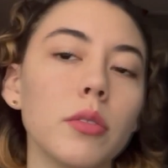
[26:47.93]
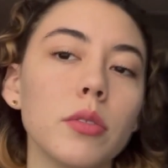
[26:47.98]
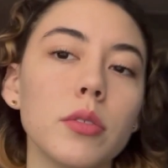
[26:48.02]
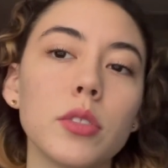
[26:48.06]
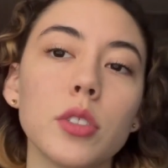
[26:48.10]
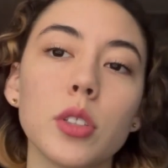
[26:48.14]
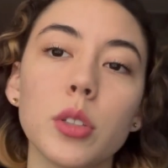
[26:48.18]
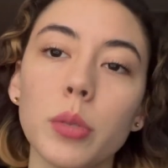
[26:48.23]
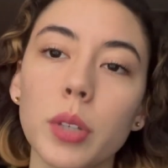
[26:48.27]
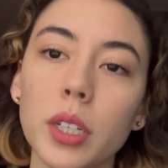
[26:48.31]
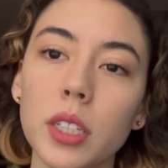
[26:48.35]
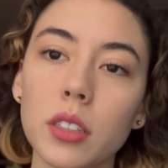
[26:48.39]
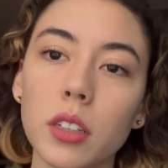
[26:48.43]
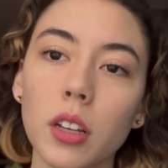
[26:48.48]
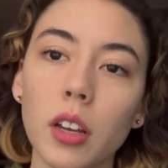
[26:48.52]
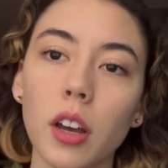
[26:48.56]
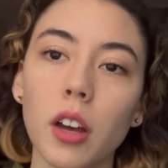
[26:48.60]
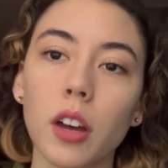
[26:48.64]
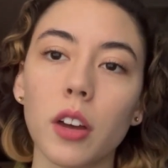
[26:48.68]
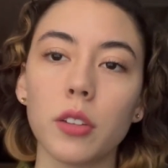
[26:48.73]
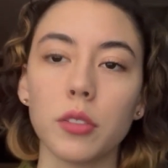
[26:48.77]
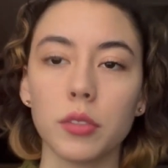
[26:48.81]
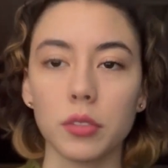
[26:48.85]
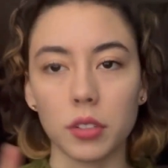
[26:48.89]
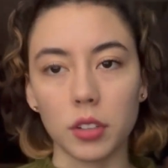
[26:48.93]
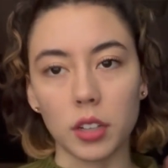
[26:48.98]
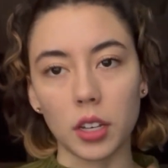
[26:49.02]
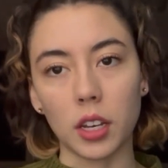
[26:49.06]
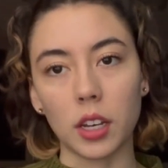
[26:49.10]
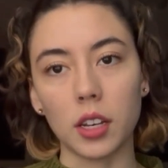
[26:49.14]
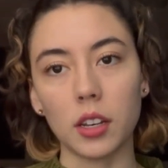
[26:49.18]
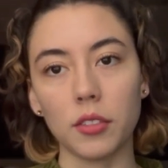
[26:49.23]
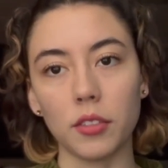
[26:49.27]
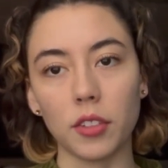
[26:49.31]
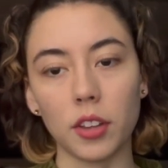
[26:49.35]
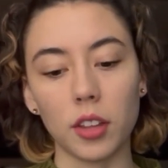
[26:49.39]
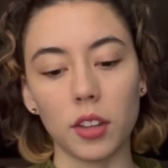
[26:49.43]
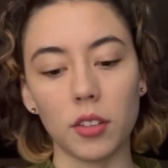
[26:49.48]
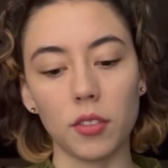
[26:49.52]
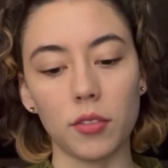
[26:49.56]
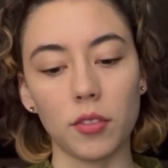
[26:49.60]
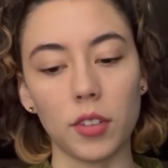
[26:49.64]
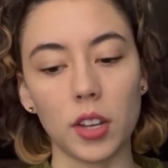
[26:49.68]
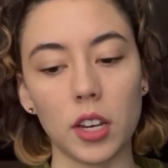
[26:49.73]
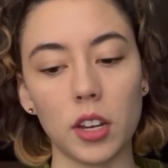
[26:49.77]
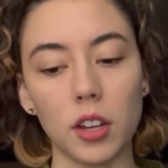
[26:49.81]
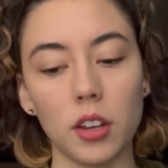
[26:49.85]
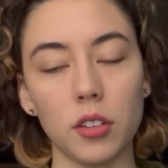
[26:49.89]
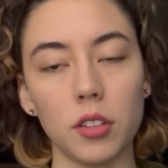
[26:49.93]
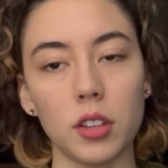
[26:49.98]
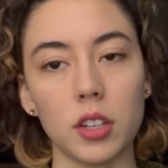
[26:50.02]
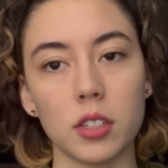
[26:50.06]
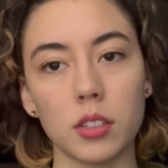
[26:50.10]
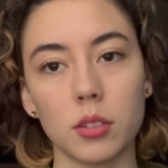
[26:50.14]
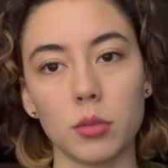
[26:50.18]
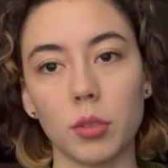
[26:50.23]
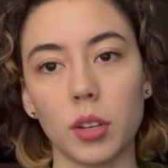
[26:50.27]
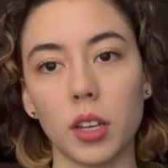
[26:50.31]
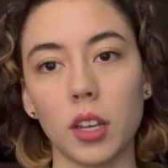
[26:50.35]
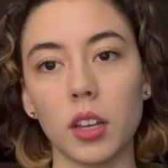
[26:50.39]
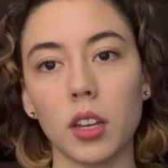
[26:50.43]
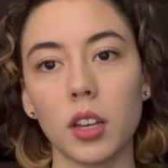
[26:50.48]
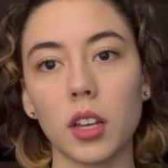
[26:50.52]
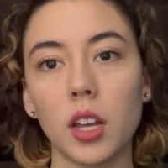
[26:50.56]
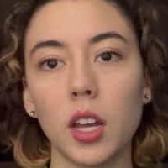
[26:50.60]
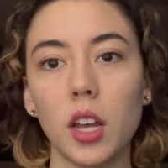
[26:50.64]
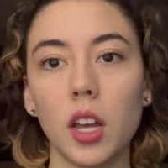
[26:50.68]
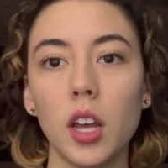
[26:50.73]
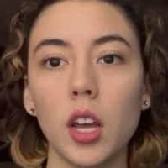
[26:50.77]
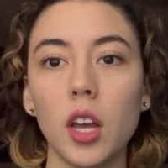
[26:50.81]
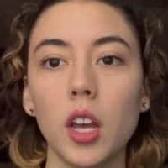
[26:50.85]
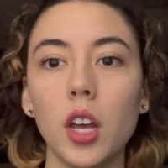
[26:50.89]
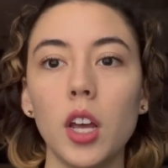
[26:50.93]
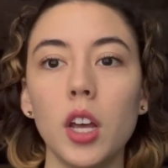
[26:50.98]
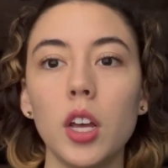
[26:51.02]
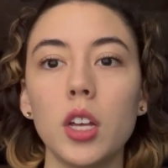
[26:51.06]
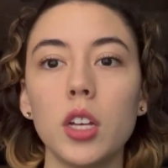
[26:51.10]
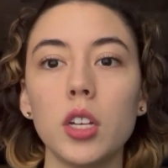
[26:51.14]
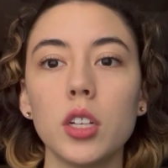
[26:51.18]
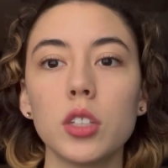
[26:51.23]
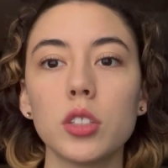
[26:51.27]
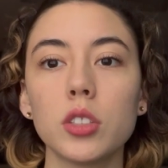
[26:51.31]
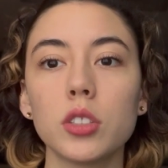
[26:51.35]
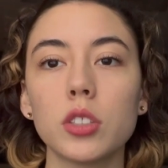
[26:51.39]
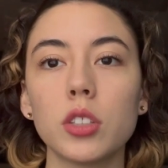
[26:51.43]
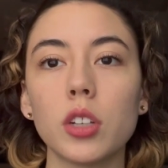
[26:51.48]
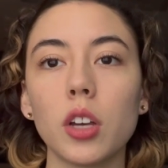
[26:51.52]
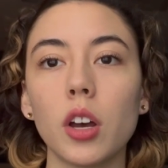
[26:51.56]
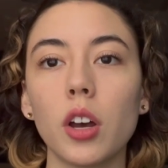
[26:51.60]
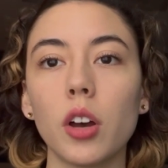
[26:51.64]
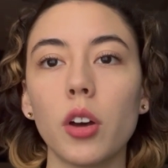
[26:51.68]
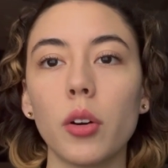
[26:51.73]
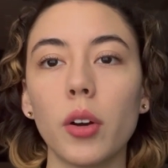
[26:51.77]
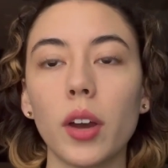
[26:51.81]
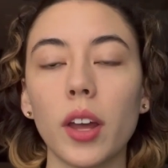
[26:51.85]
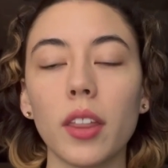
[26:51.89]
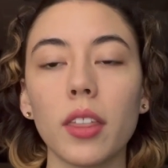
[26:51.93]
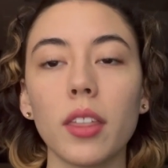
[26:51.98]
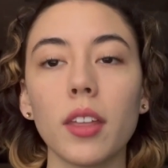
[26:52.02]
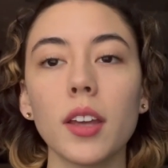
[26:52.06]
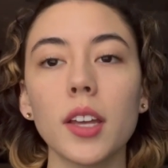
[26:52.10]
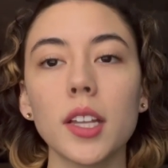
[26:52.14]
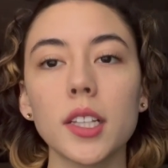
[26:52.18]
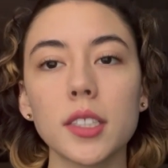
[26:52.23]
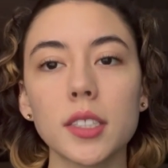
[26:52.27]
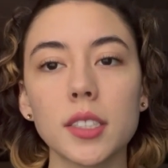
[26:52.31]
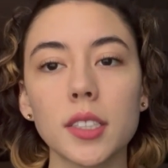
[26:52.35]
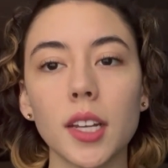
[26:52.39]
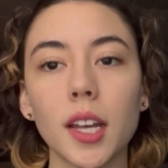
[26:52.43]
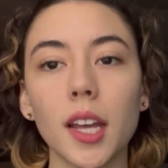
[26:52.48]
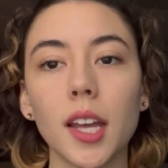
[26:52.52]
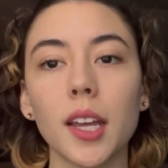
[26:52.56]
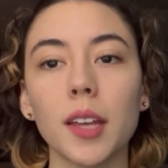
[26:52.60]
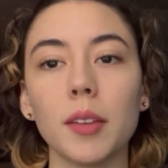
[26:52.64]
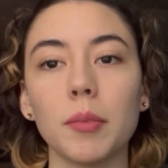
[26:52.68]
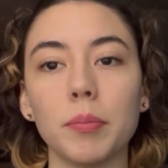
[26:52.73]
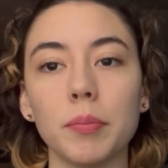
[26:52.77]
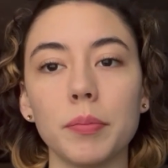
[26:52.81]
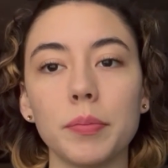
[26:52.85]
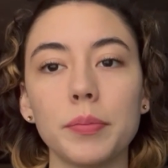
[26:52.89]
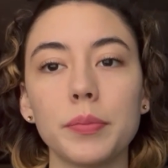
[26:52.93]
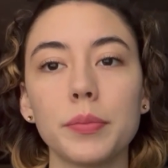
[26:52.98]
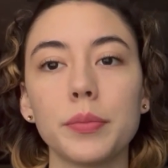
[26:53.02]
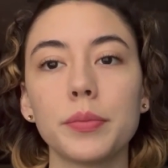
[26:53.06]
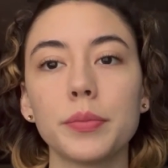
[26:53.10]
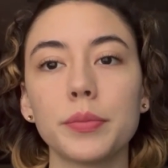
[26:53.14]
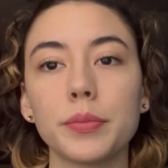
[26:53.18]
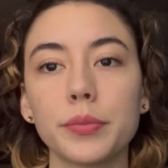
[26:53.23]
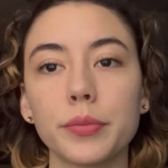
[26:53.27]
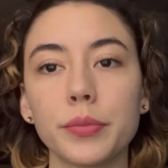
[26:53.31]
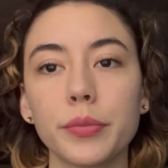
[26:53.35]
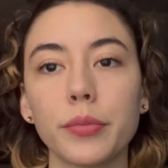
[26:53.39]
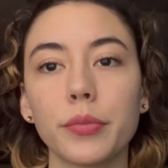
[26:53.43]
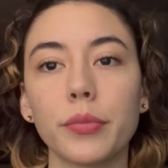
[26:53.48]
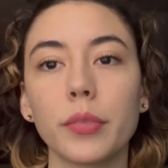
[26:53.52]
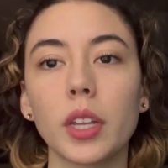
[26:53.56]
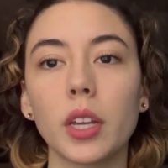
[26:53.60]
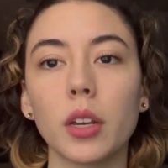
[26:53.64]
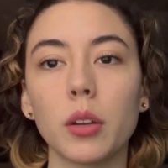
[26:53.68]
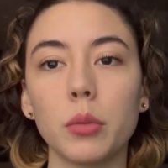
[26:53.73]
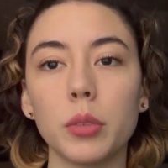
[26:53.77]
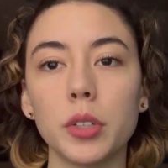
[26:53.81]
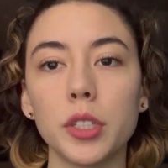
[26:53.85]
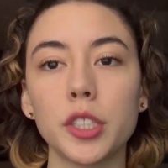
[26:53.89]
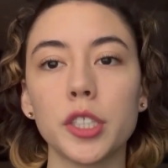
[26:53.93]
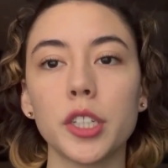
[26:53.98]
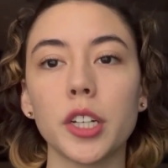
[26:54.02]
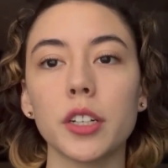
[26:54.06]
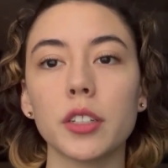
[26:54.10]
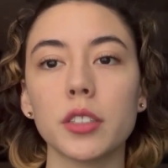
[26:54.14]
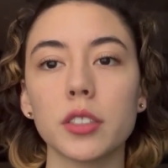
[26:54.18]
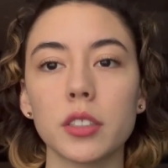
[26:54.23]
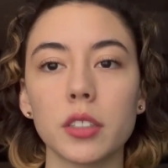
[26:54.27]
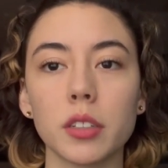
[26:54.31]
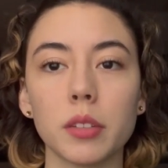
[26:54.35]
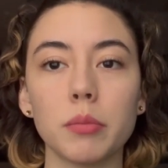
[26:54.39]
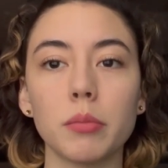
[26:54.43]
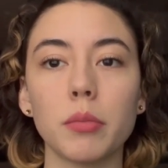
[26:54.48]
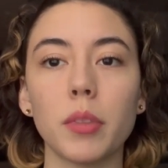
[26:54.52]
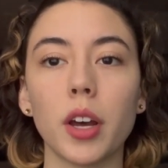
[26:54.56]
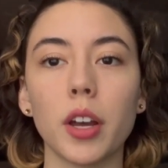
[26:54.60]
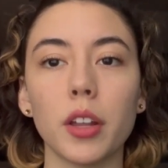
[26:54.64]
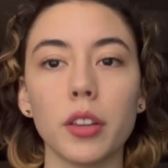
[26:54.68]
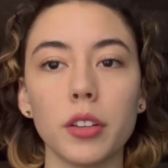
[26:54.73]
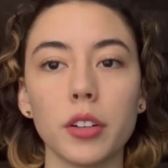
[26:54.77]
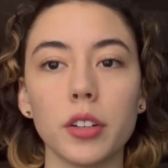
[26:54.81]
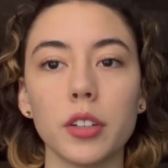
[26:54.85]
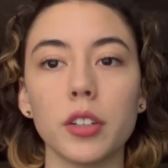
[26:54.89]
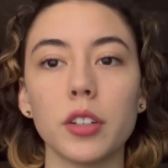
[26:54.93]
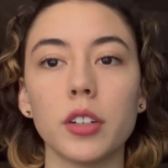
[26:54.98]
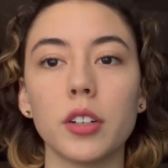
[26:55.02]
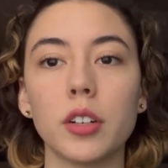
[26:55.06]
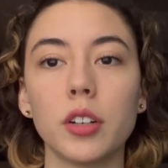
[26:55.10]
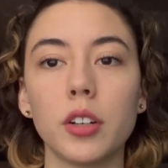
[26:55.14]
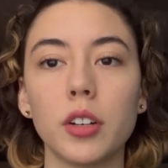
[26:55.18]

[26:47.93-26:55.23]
2 weeks ago, knitting video this week. So I think it's time we share some other